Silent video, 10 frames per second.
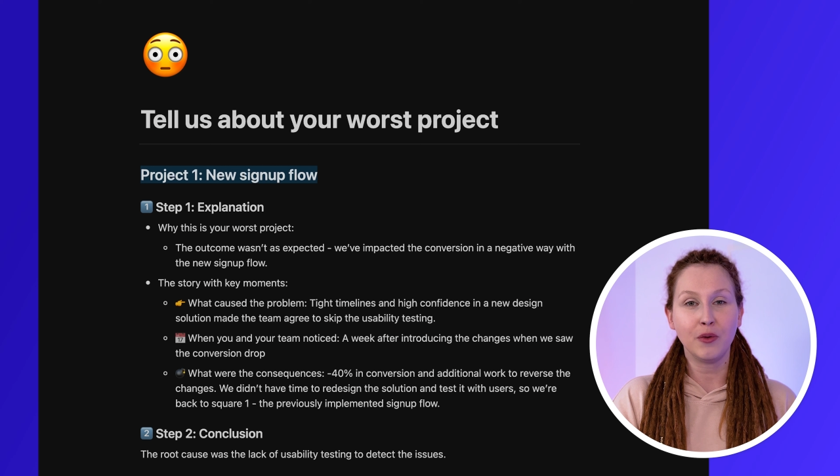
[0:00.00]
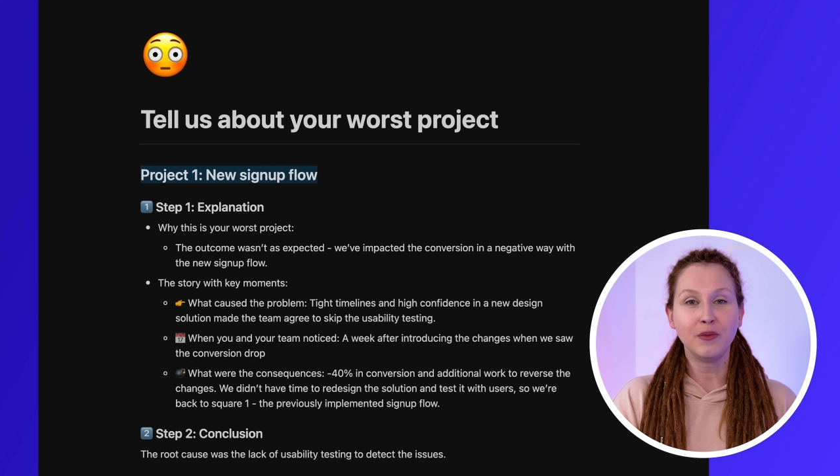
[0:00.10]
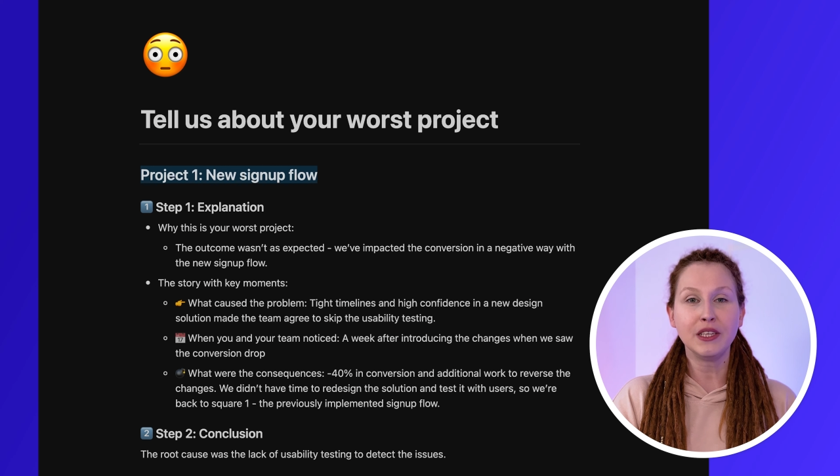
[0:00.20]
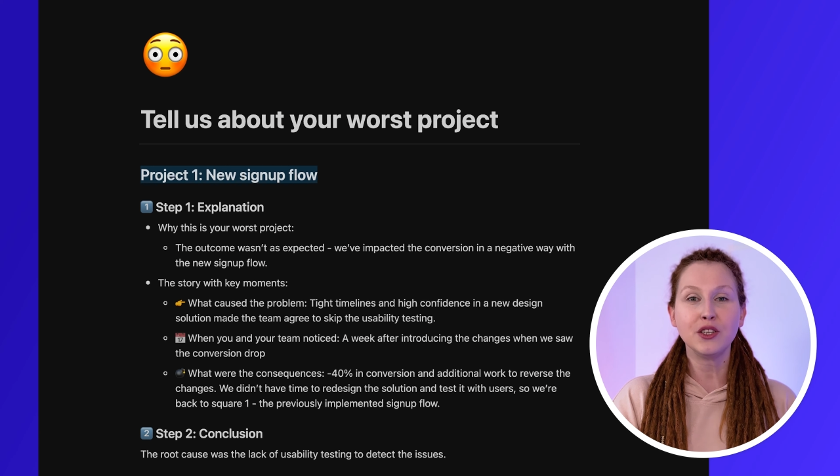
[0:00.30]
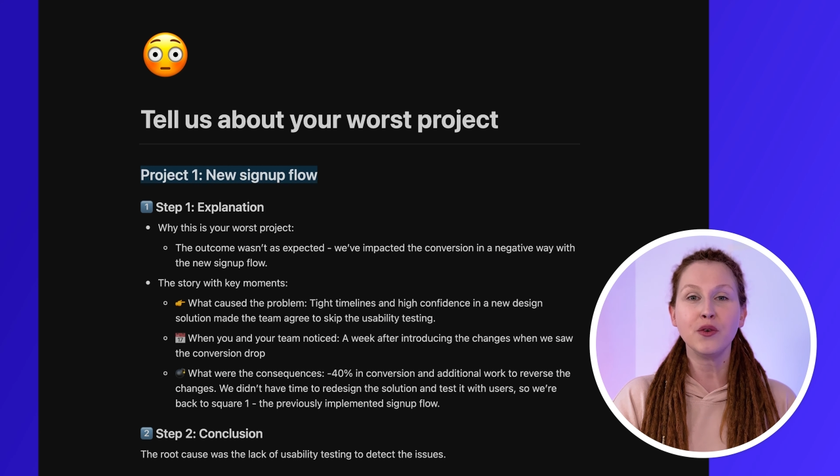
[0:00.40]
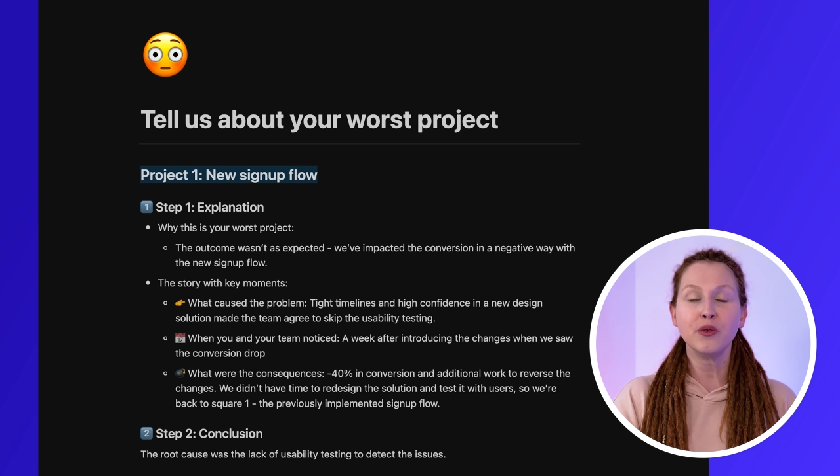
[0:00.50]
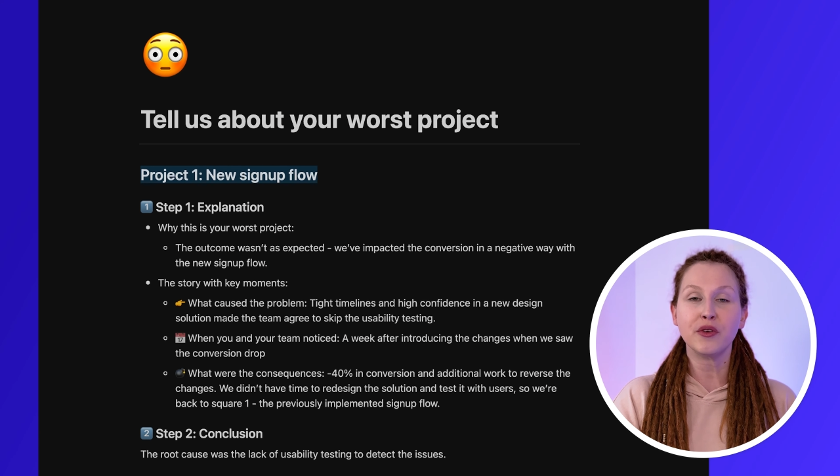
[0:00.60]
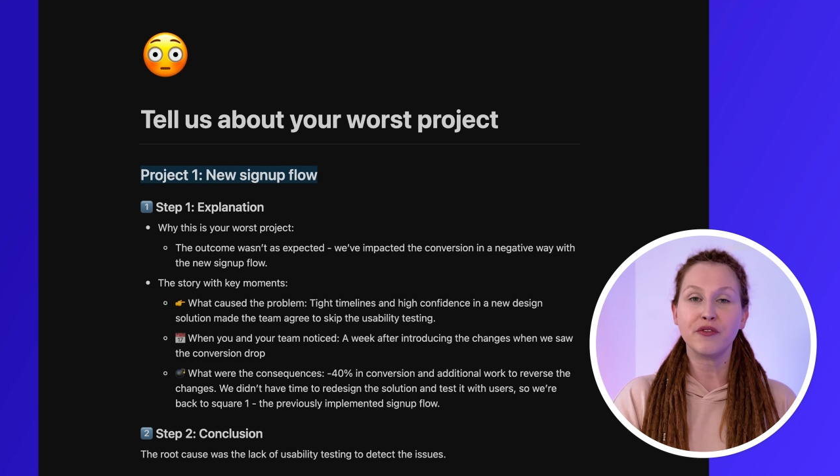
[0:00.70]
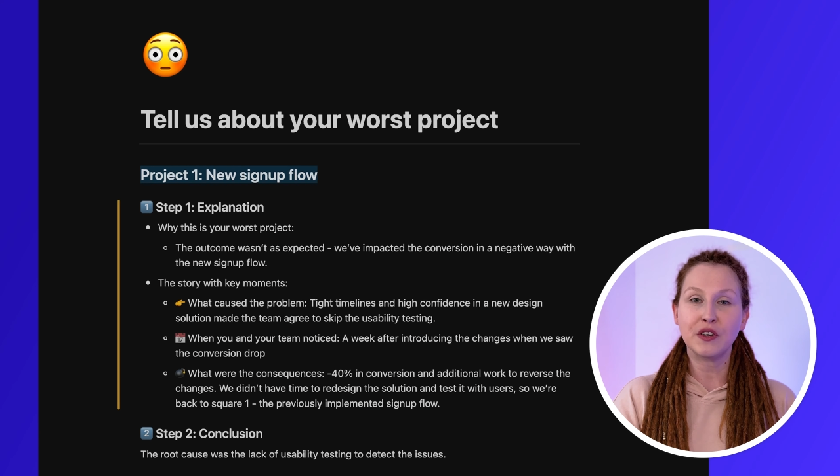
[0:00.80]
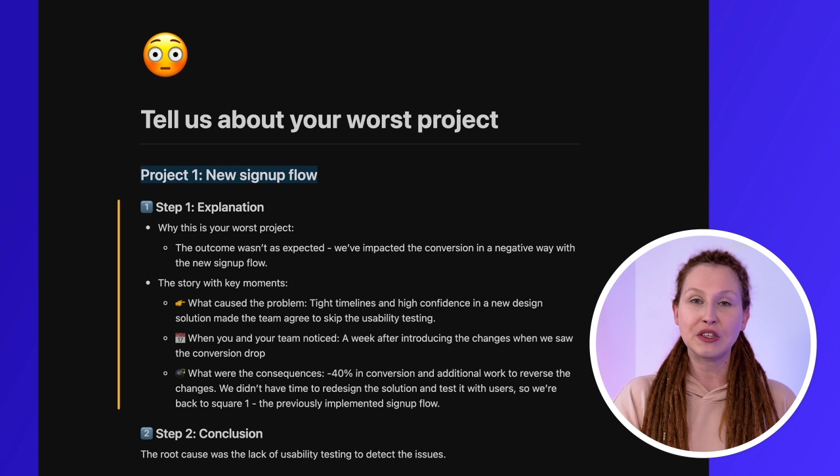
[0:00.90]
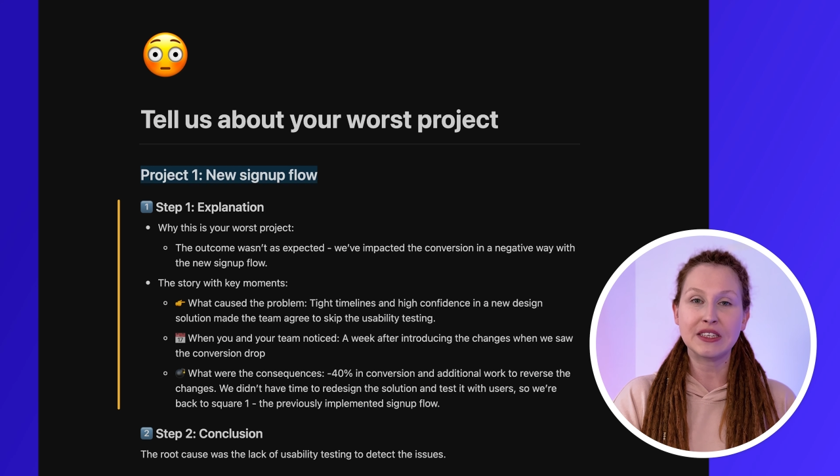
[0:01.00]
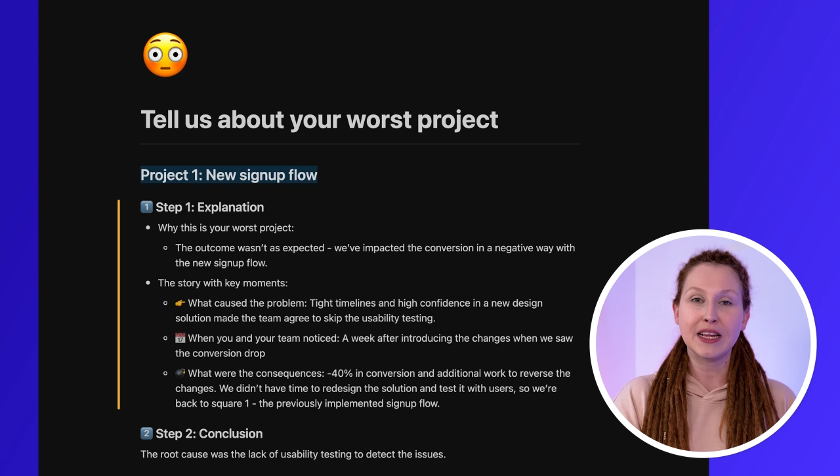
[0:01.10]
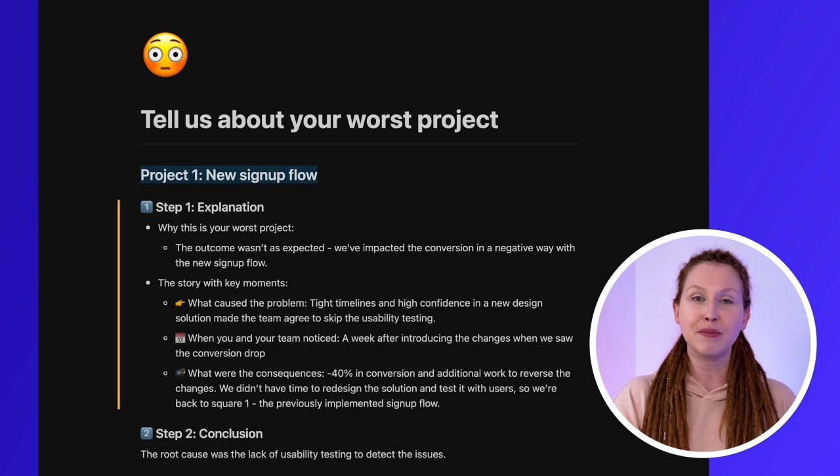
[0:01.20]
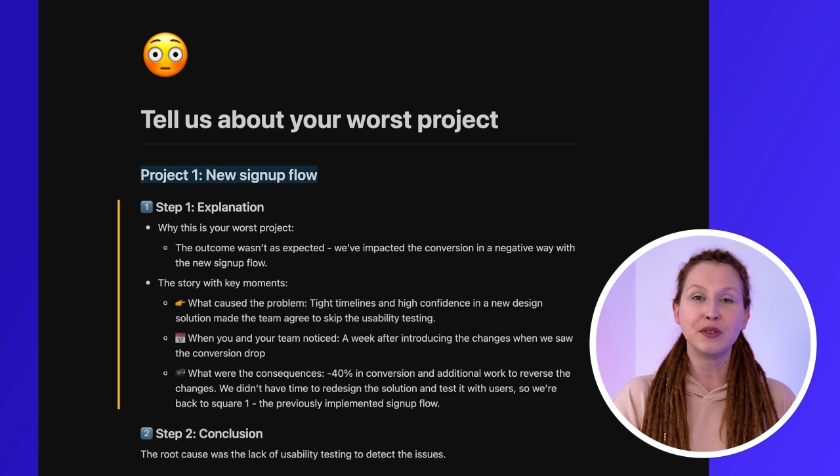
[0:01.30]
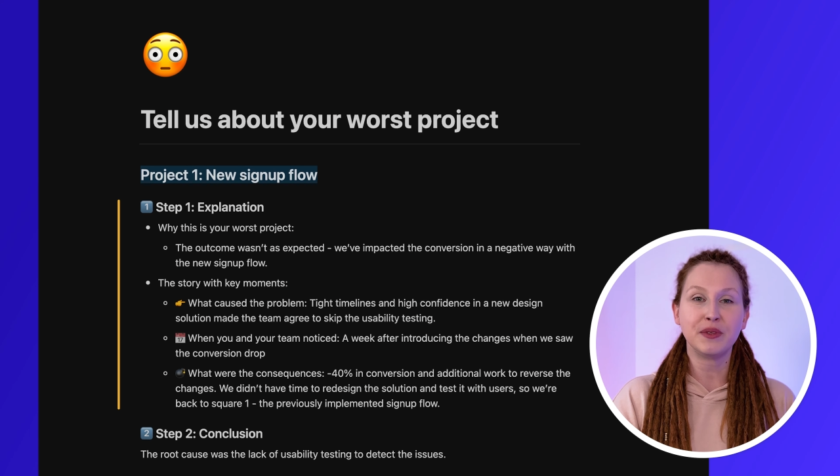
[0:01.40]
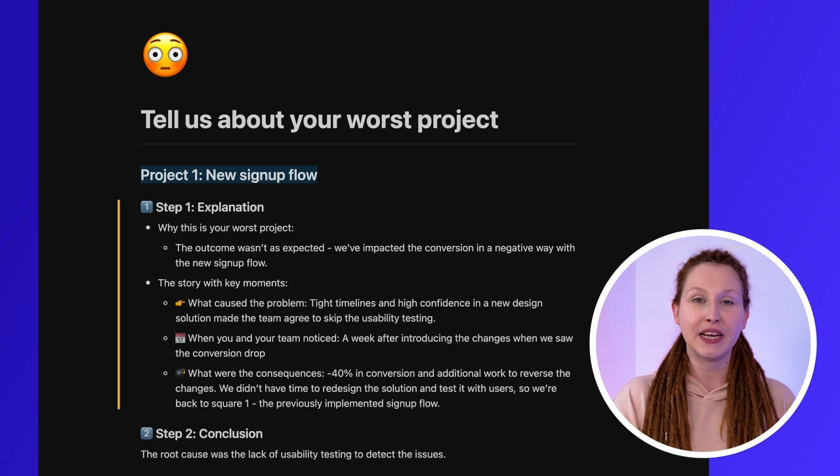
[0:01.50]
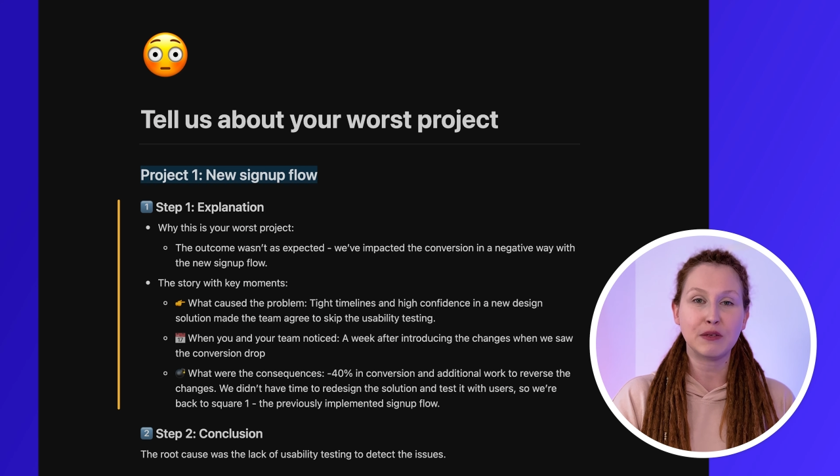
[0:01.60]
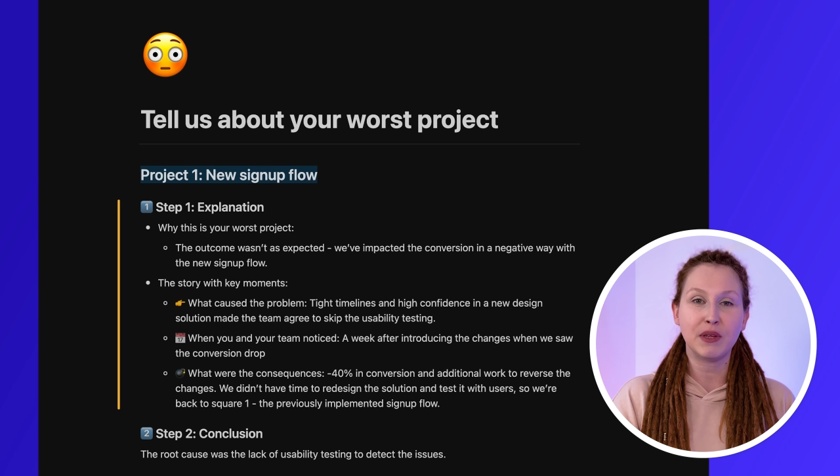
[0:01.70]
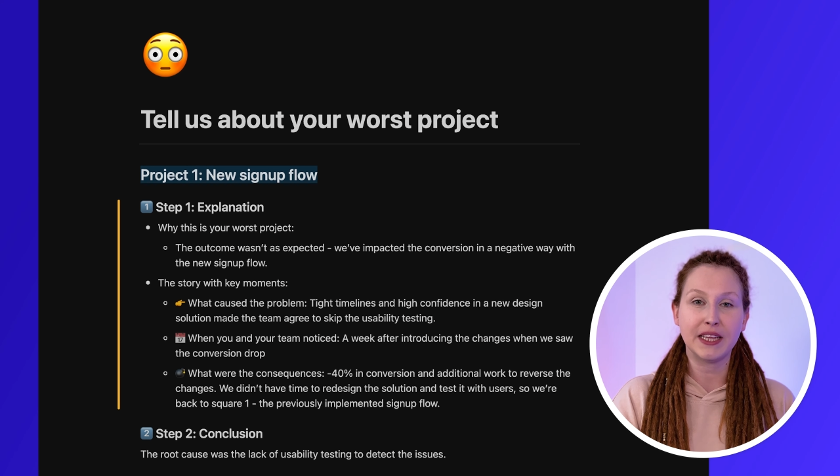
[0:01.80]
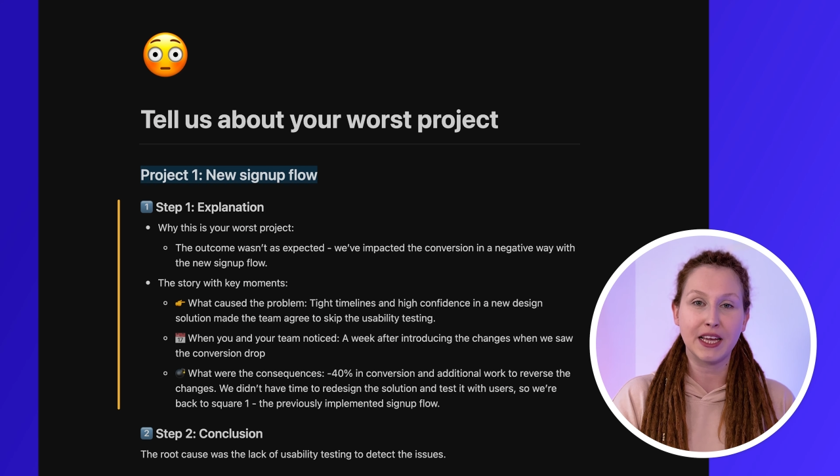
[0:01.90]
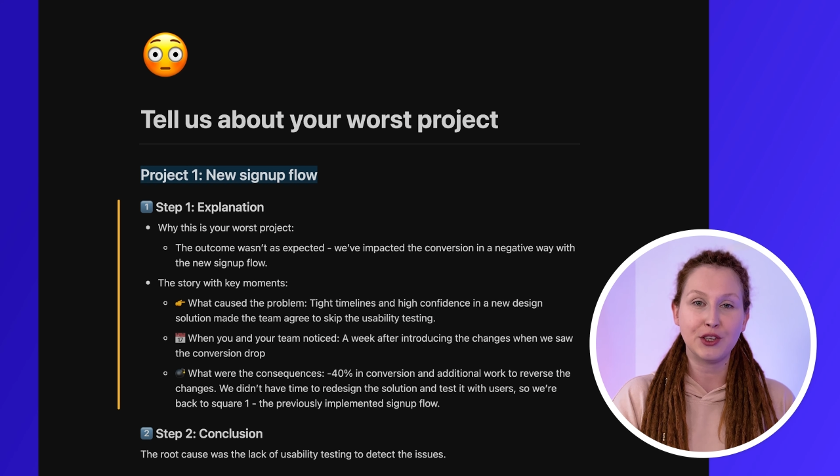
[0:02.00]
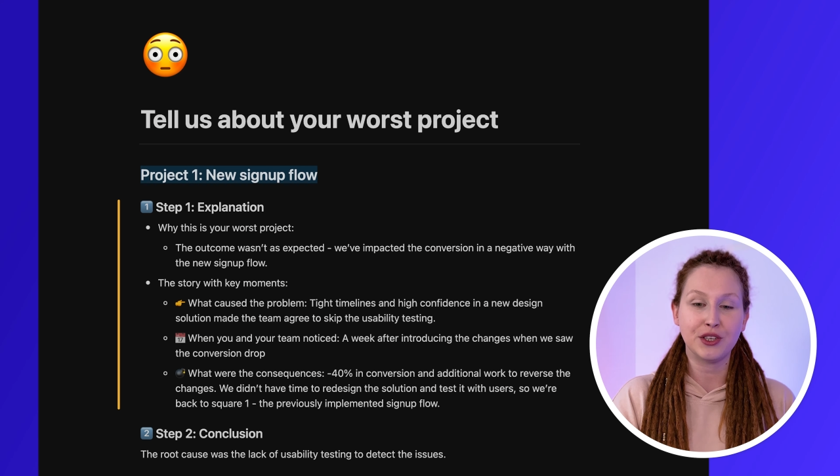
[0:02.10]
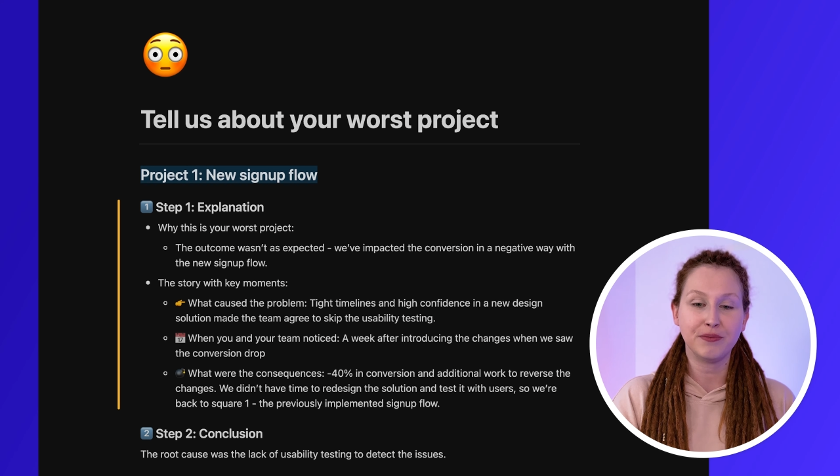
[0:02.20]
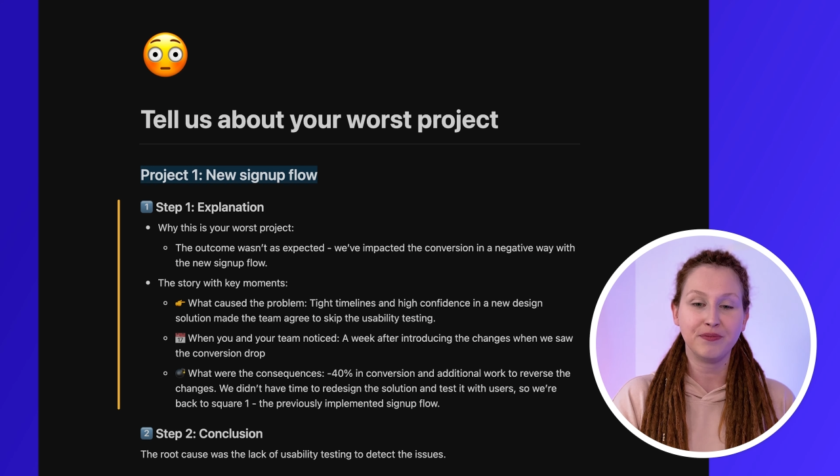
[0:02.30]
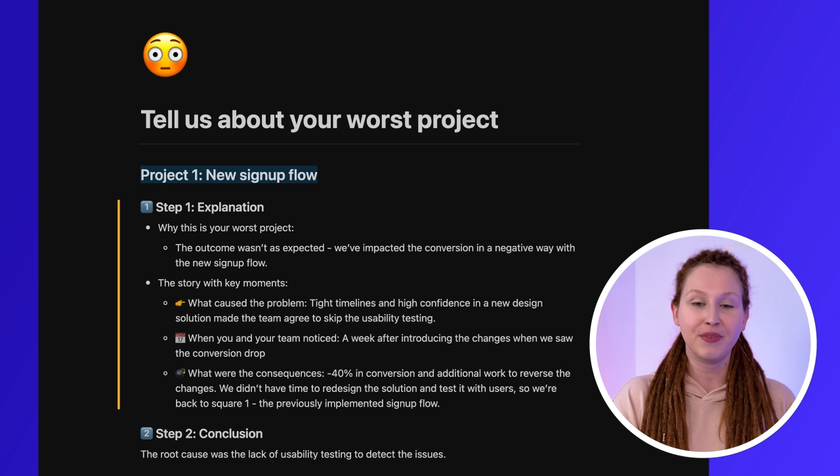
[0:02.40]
Let's go through the first steps of the explanation.